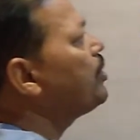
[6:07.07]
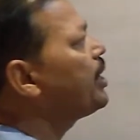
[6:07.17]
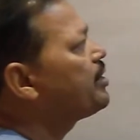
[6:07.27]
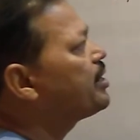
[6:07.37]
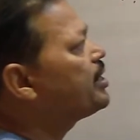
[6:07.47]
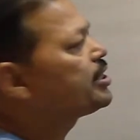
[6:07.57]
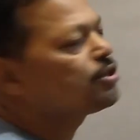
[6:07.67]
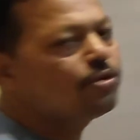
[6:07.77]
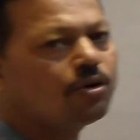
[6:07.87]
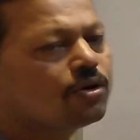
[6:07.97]
will get the
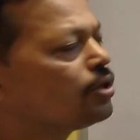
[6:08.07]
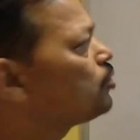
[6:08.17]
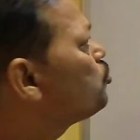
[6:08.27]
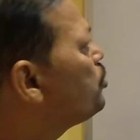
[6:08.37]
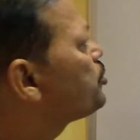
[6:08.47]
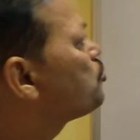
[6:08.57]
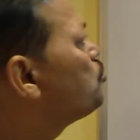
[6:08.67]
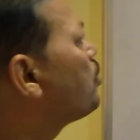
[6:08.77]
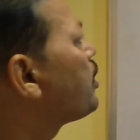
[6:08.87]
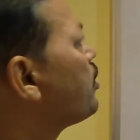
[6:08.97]
ratio
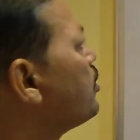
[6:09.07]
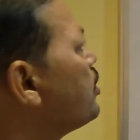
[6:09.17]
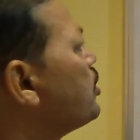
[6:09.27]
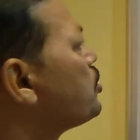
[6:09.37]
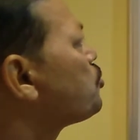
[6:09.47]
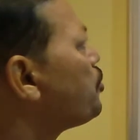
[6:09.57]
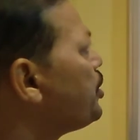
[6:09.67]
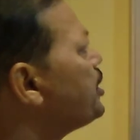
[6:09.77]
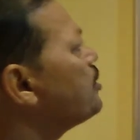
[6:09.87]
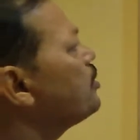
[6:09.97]
2:1. So
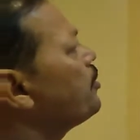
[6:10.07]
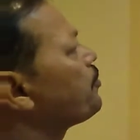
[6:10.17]
here,